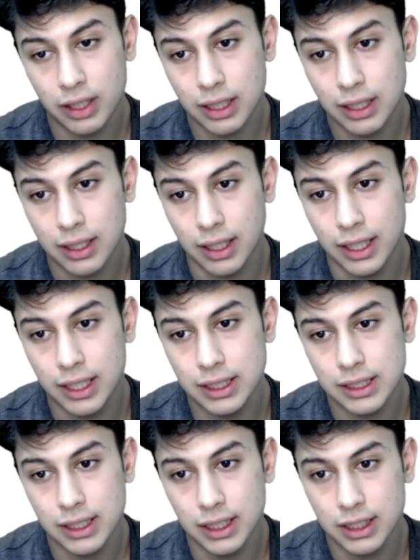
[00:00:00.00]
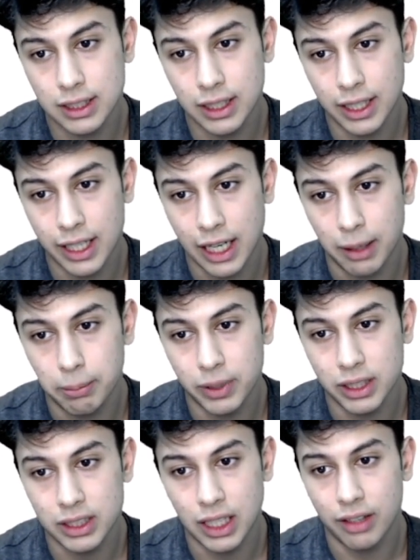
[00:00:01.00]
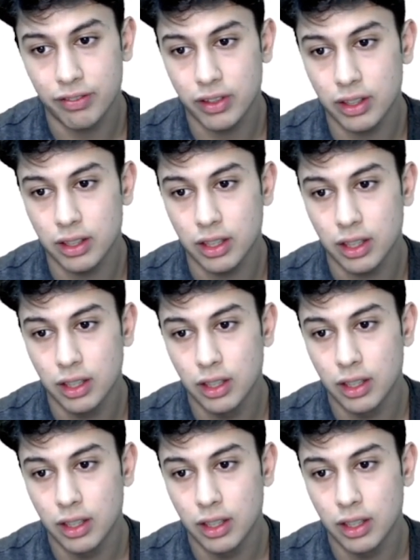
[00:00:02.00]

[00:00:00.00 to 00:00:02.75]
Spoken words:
that condensation that happens after